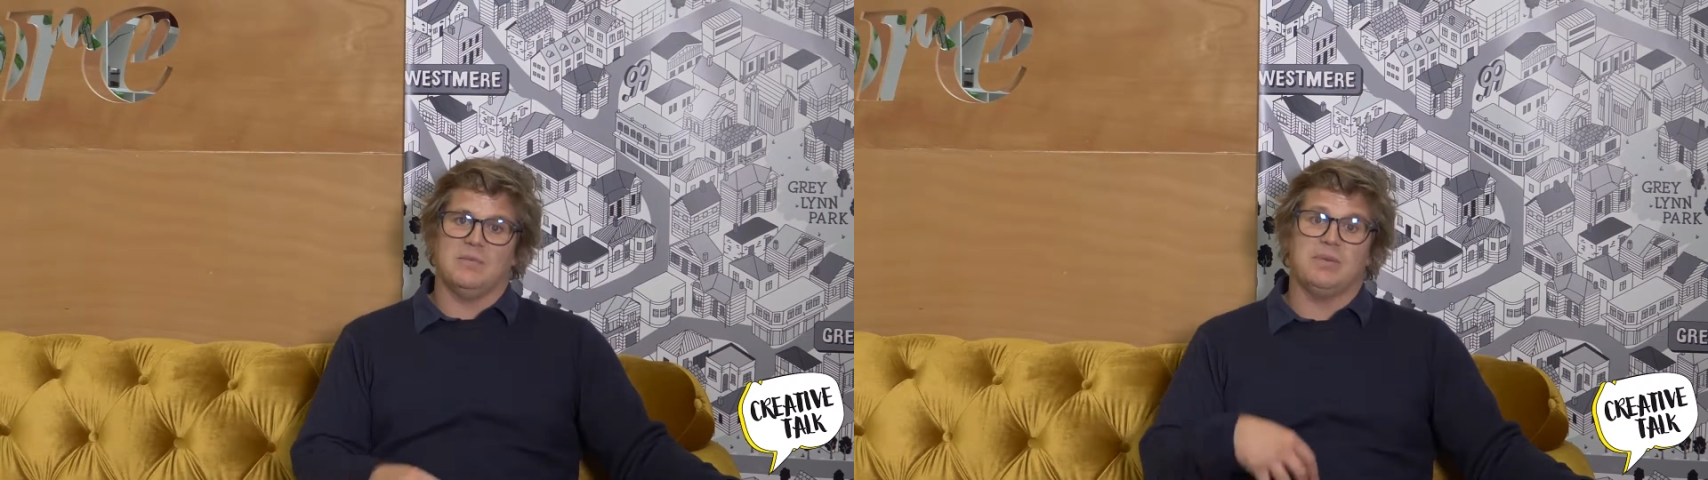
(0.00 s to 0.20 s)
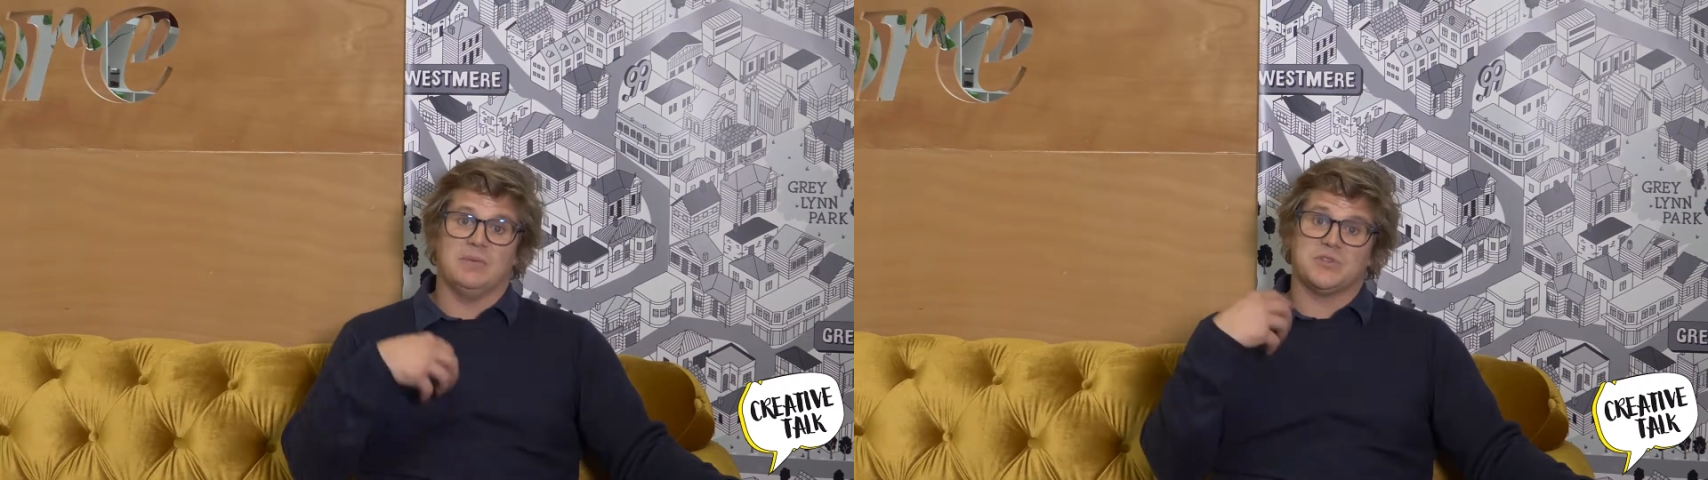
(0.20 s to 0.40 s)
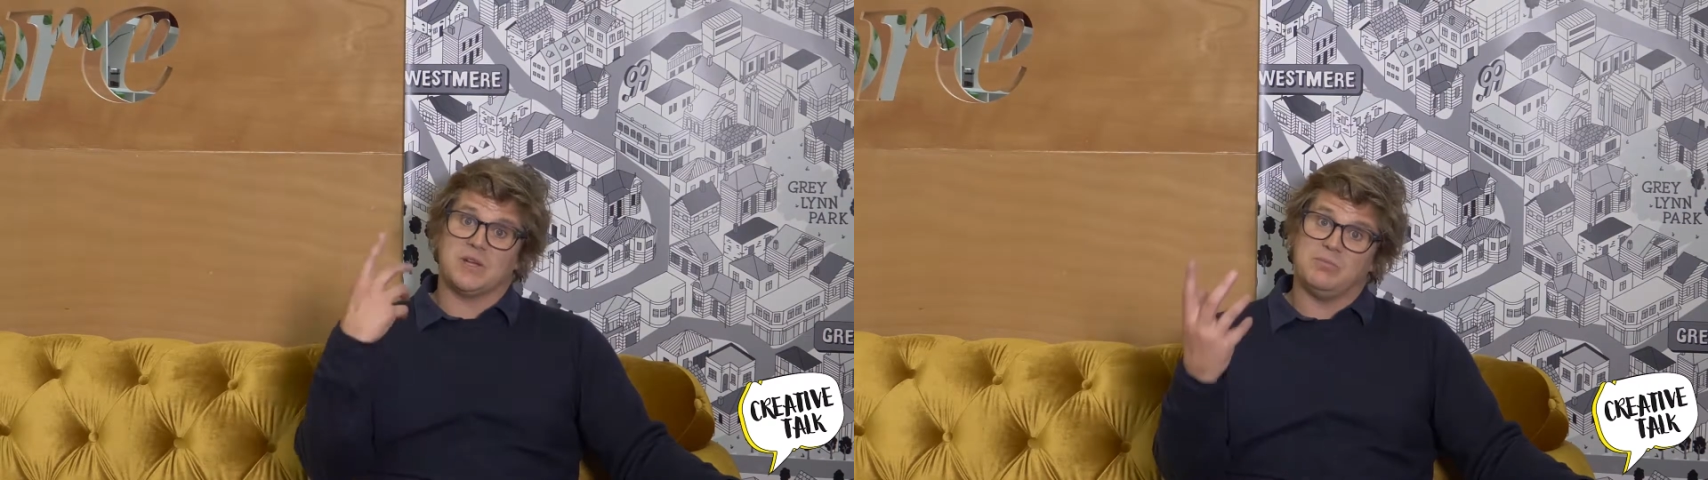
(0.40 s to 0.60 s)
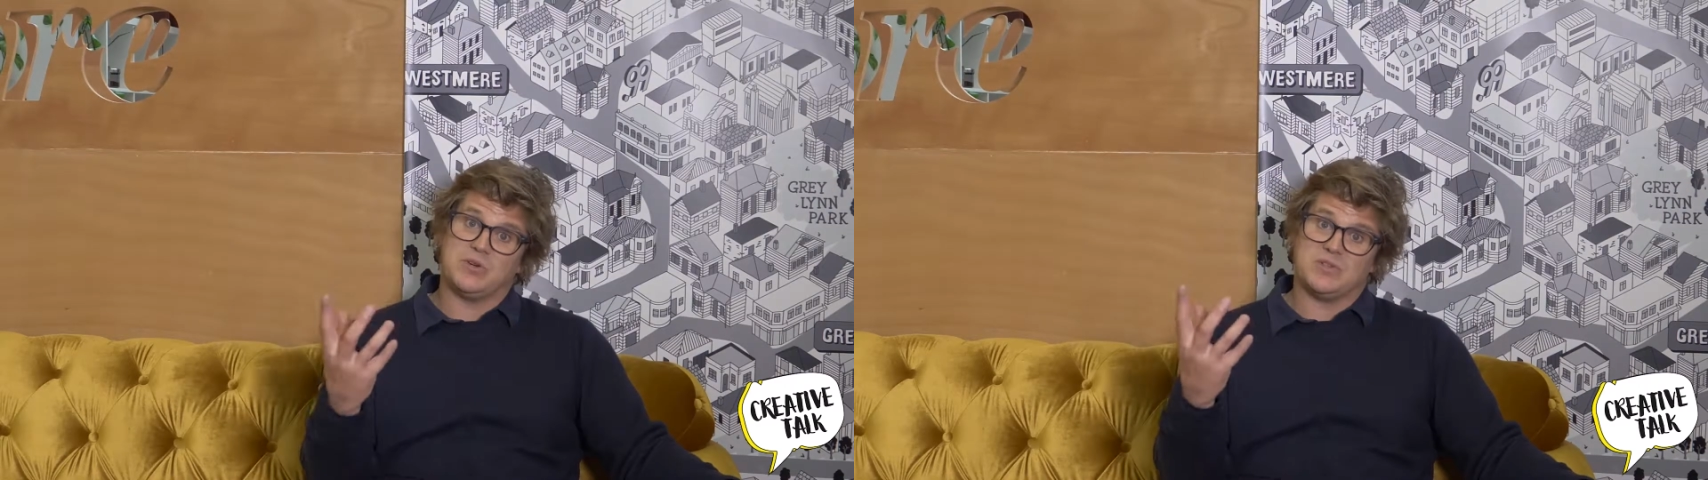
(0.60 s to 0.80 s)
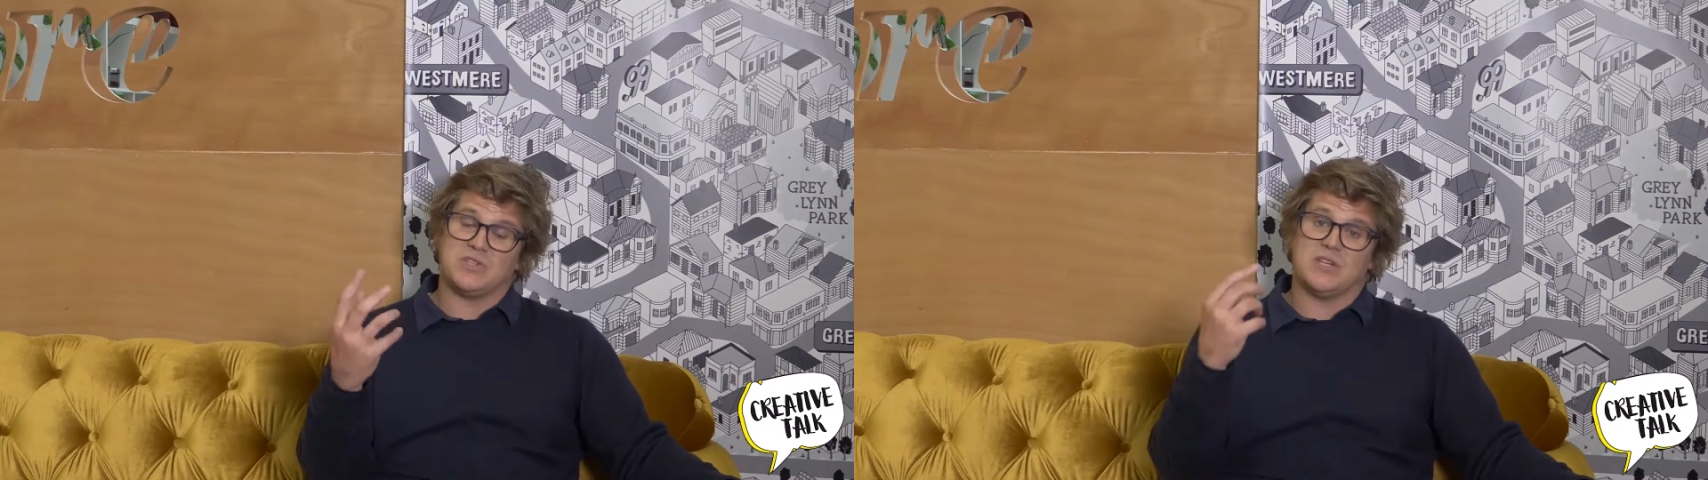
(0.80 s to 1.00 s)
I'm publishing a
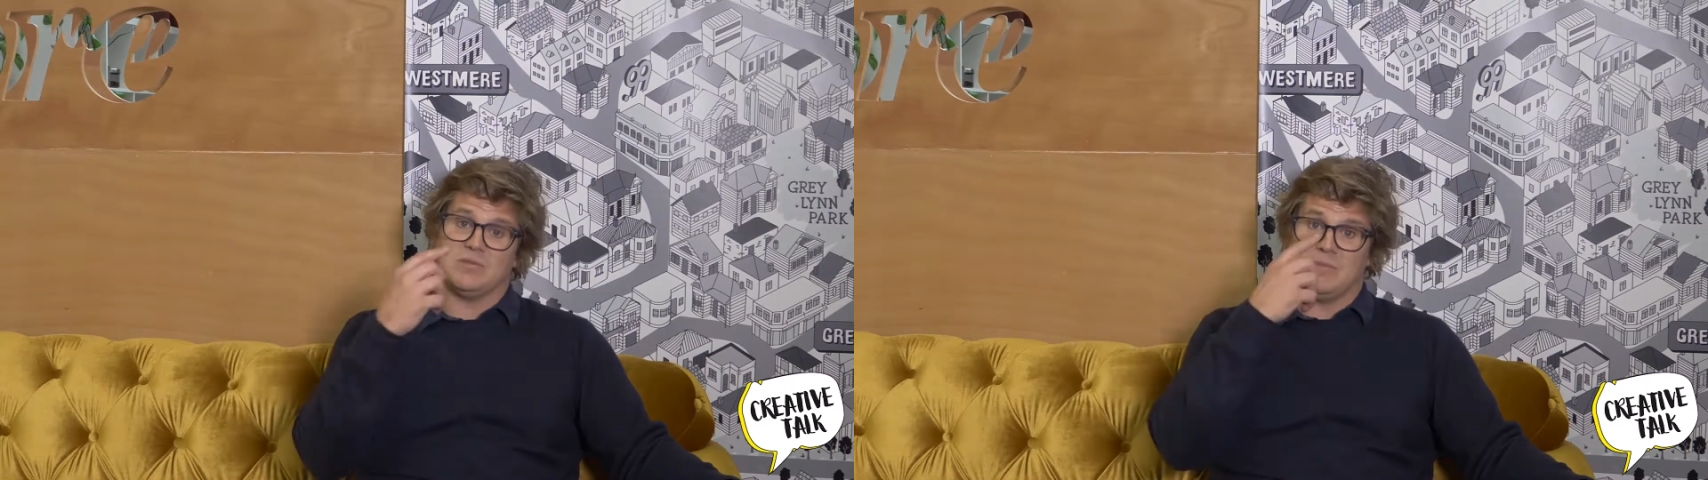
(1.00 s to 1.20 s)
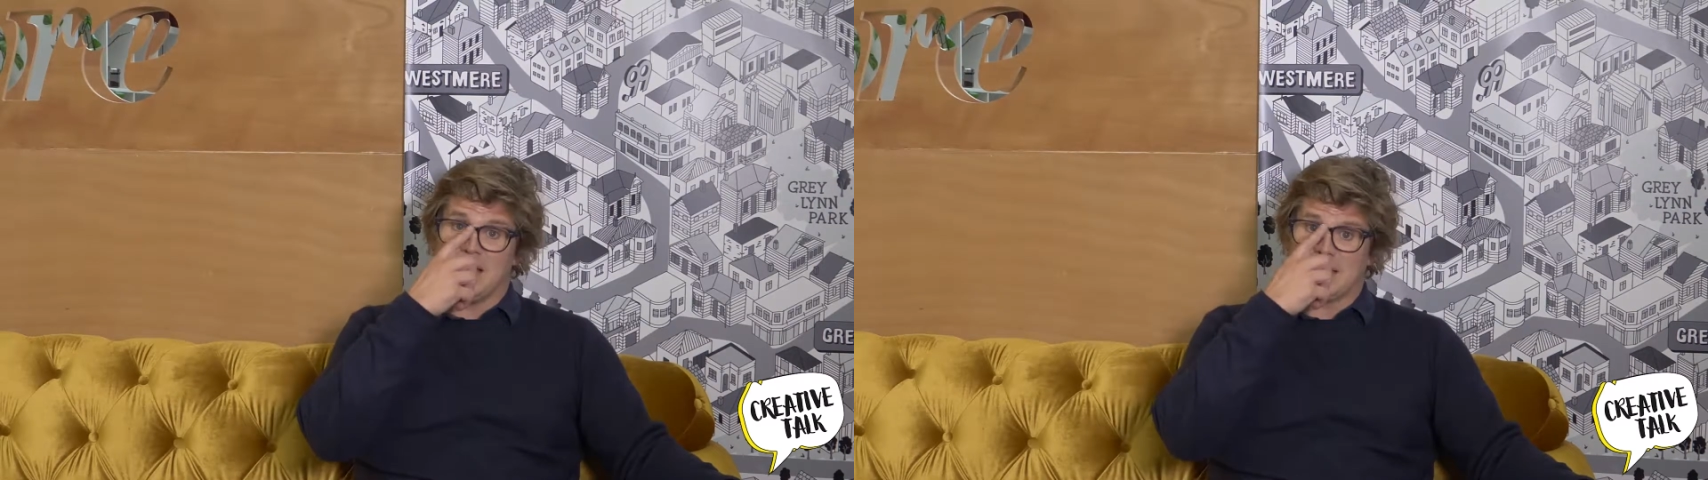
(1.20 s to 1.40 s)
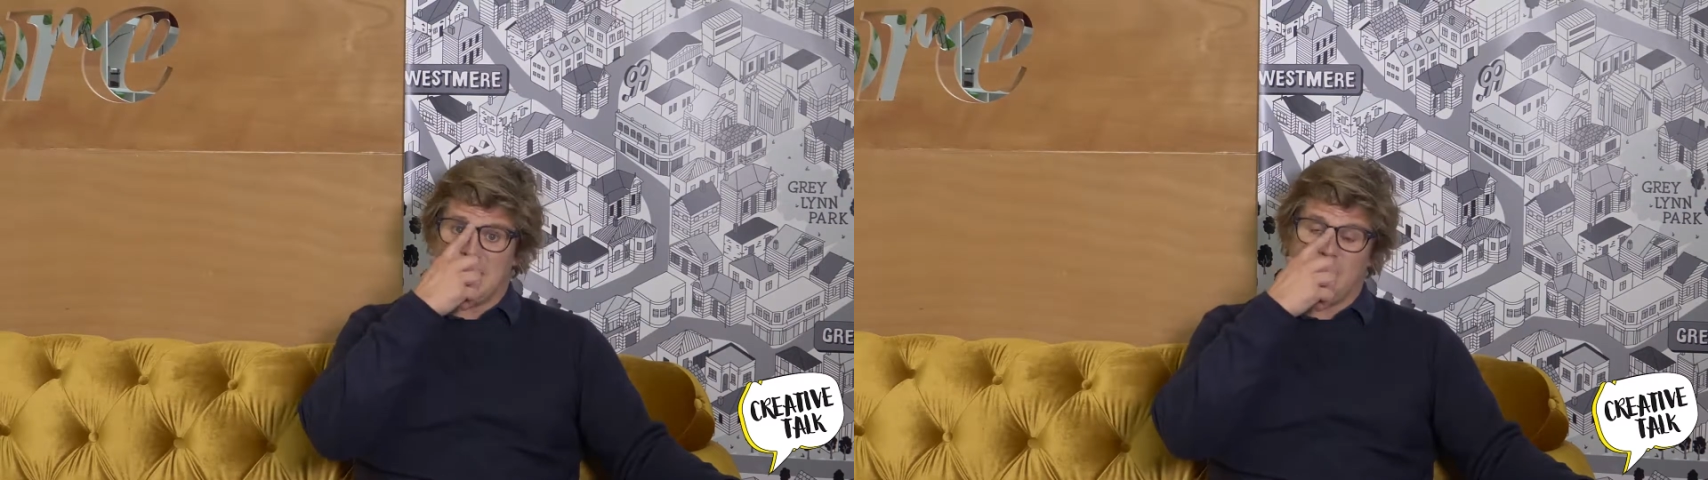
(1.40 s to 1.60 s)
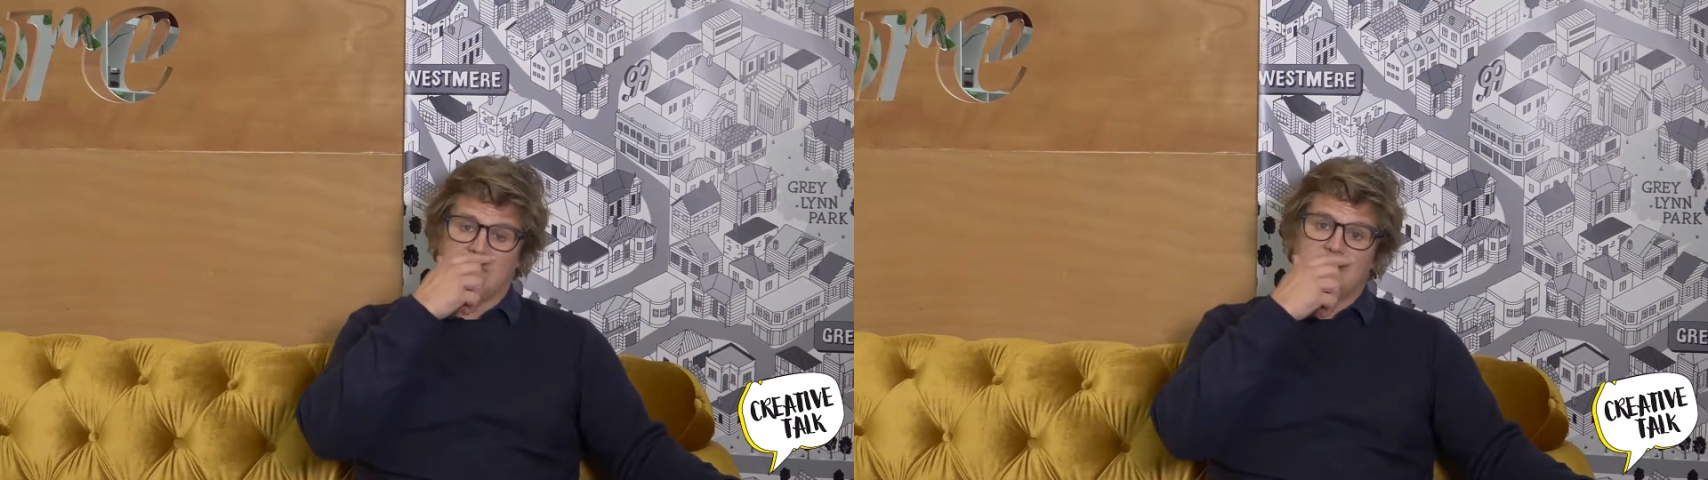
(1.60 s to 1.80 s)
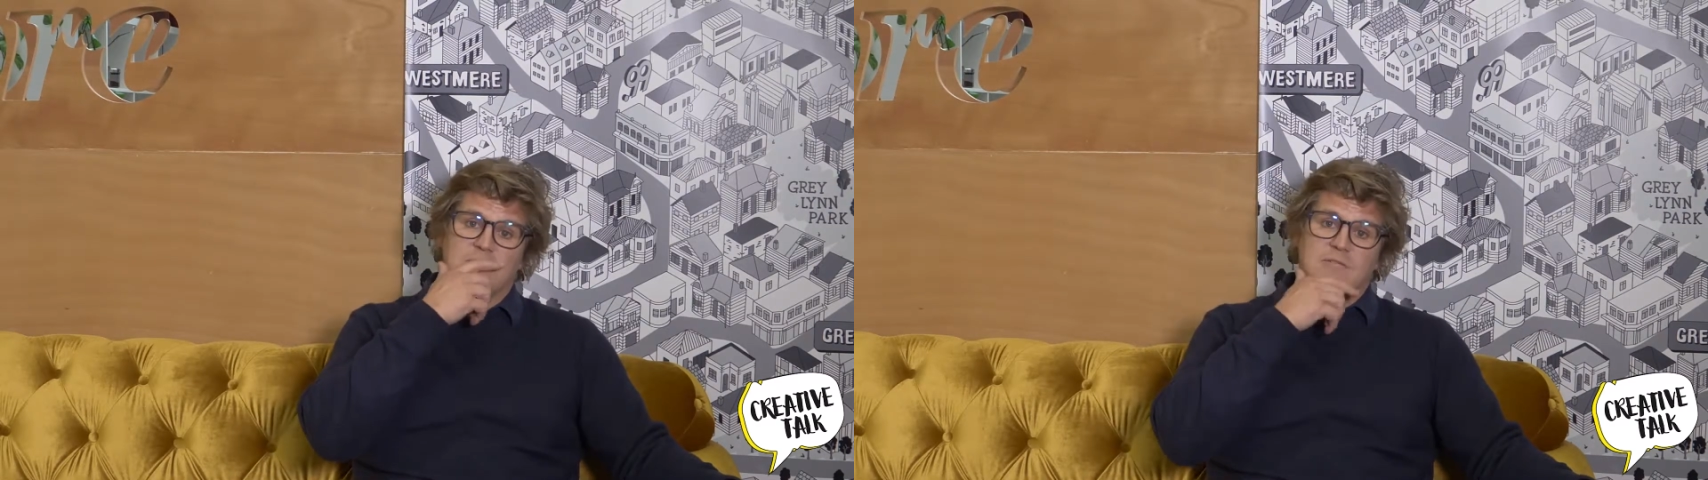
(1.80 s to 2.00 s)
book this year with Mark Gowing